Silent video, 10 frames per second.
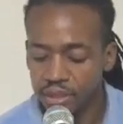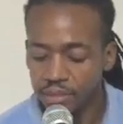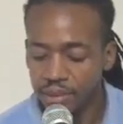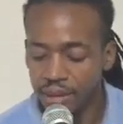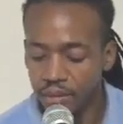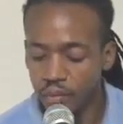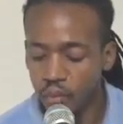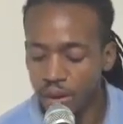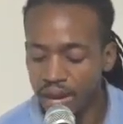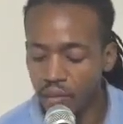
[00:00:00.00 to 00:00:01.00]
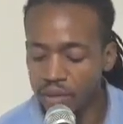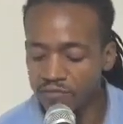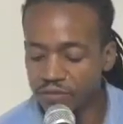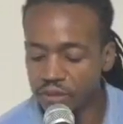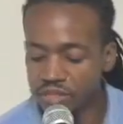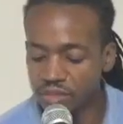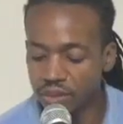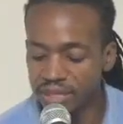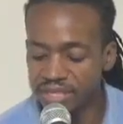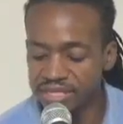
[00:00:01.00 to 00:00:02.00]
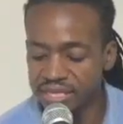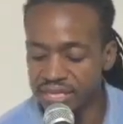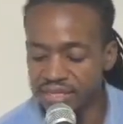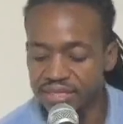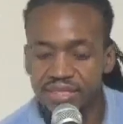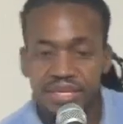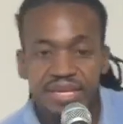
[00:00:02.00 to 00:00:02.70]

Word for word: But what I want to focus on is this.